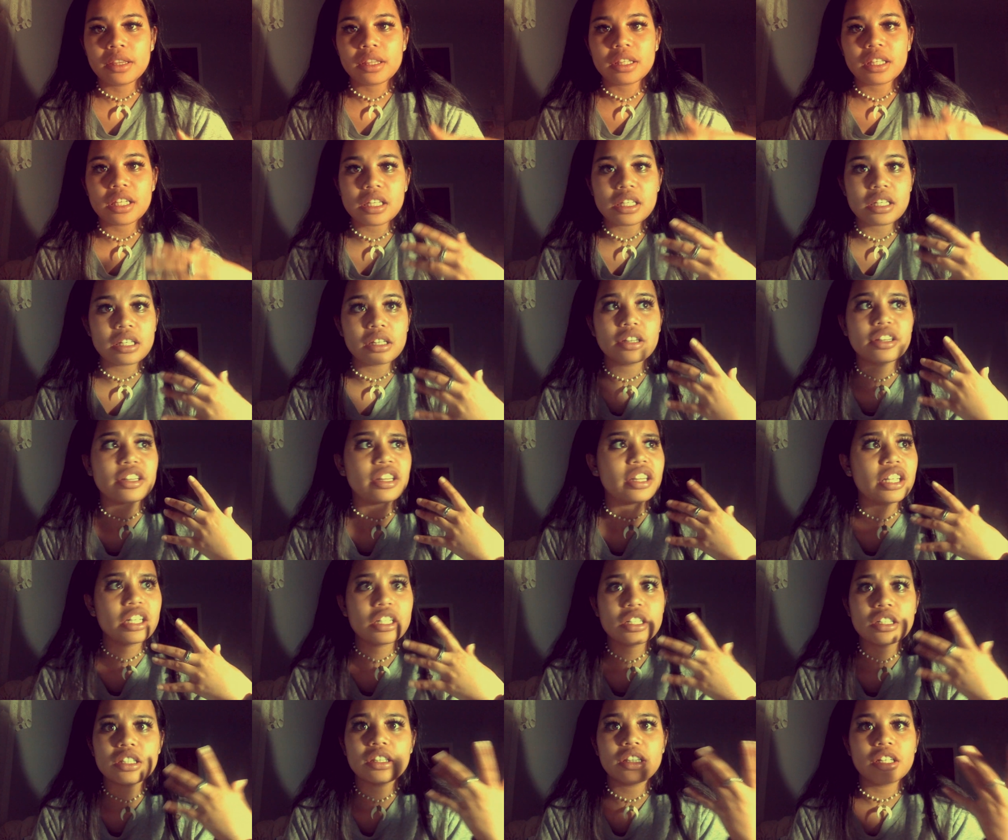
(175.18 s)
it's,
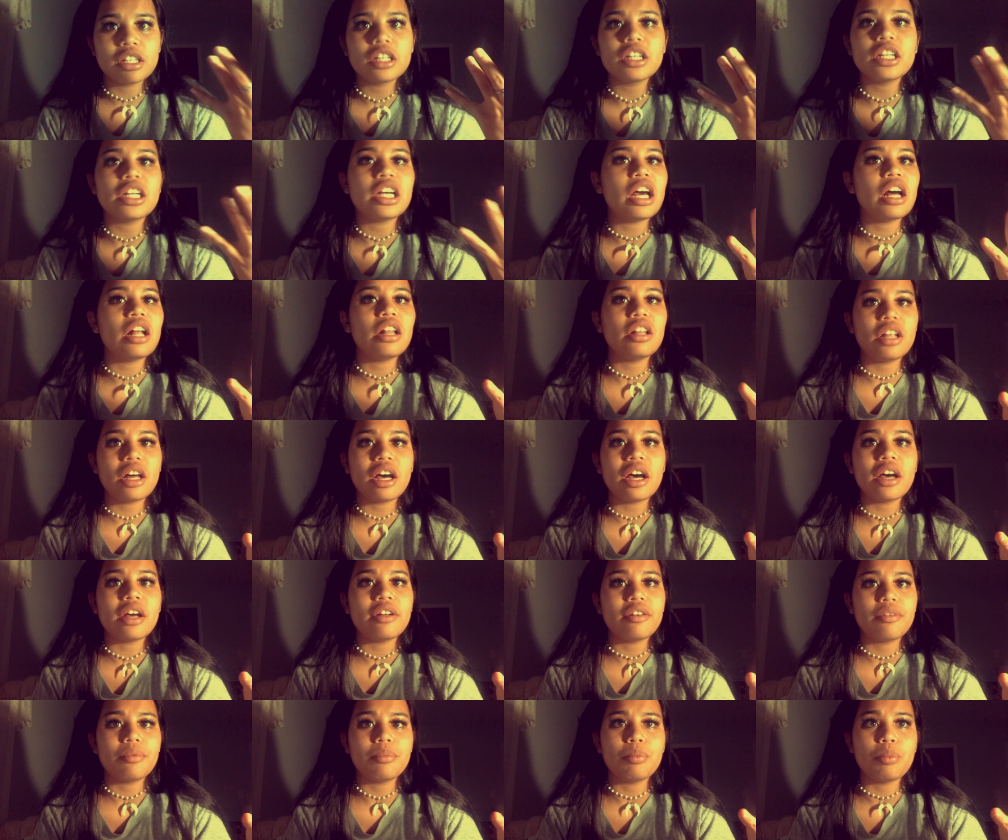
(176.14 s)
there's literally a lot
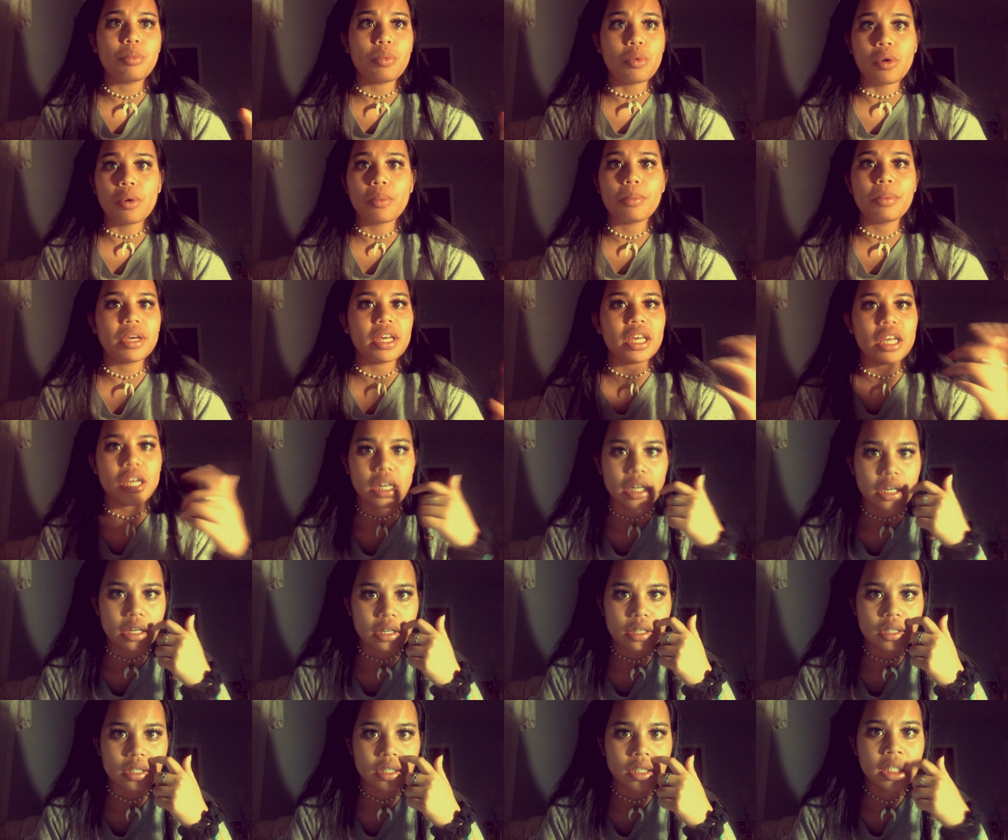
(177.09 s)
more
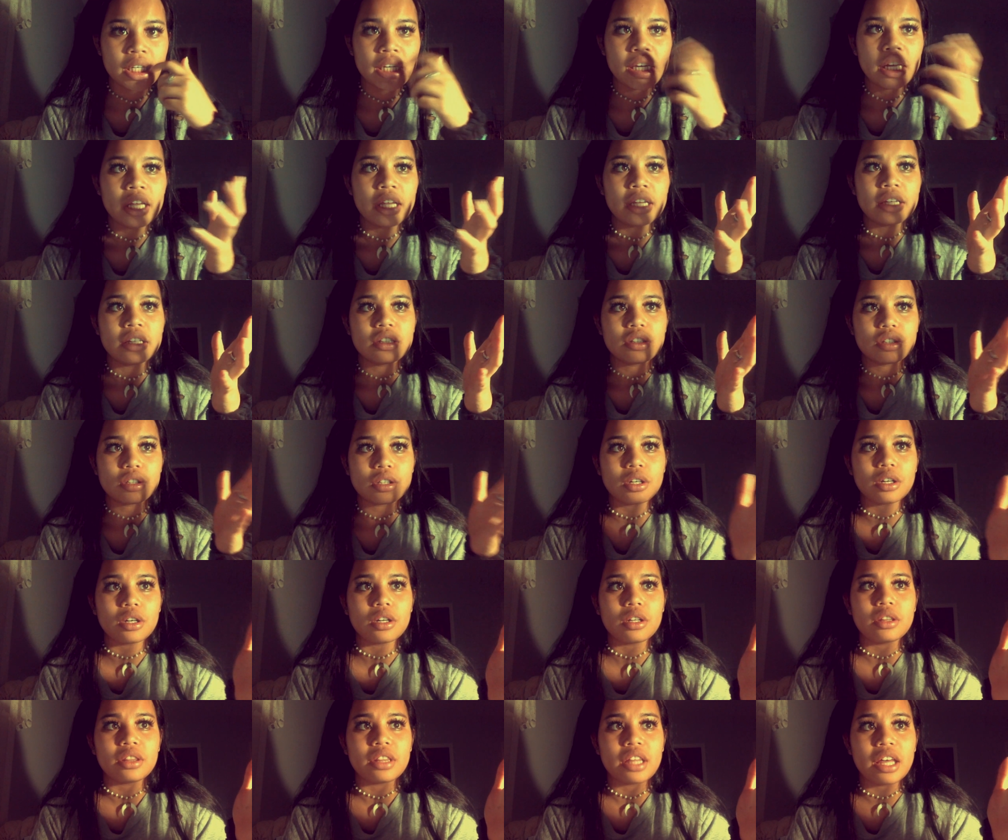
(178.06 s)
bikinis
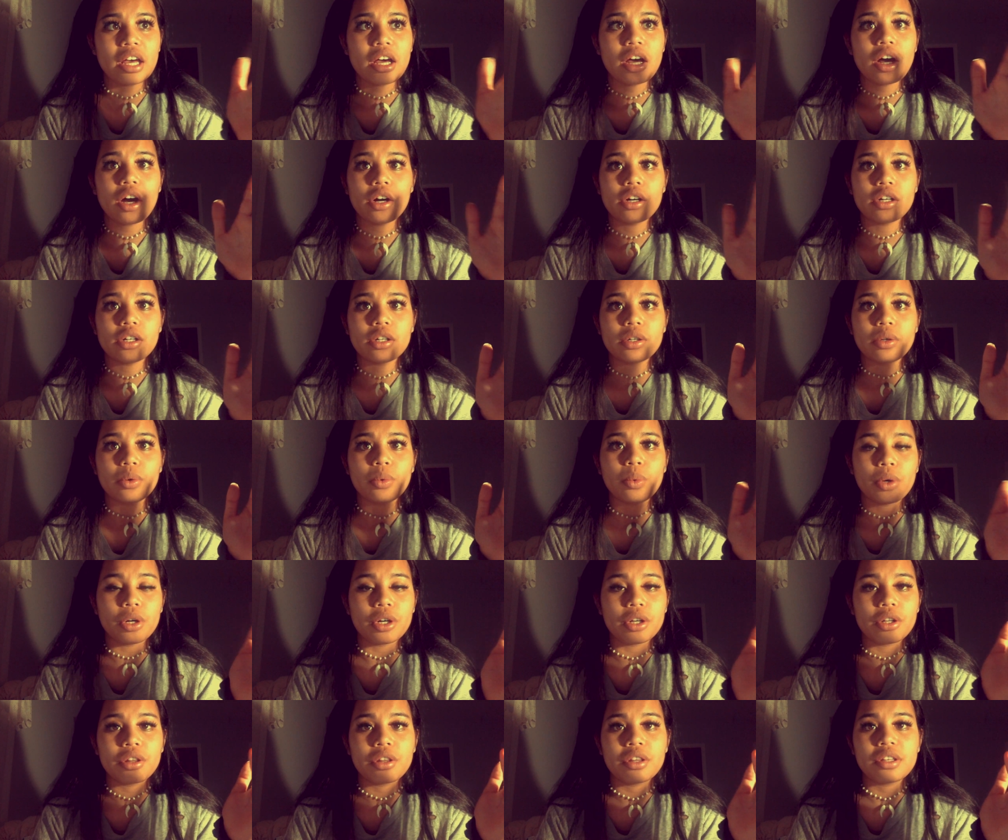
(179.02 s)
that, that are
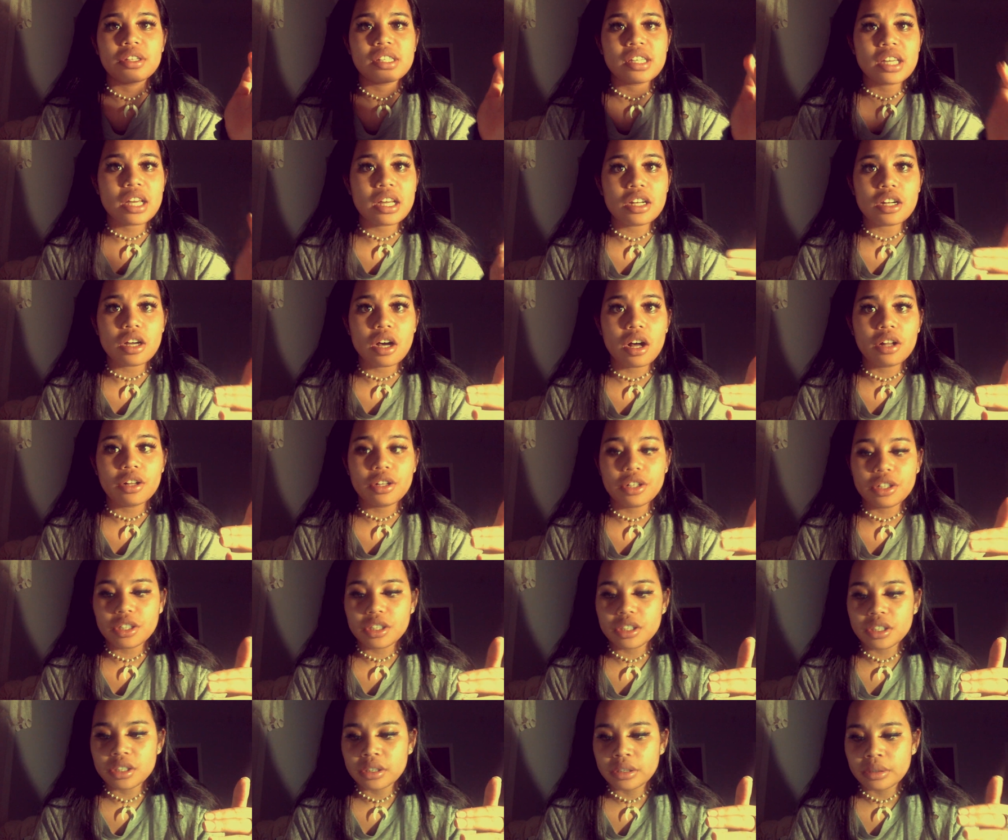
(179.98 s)
worth ten dollars.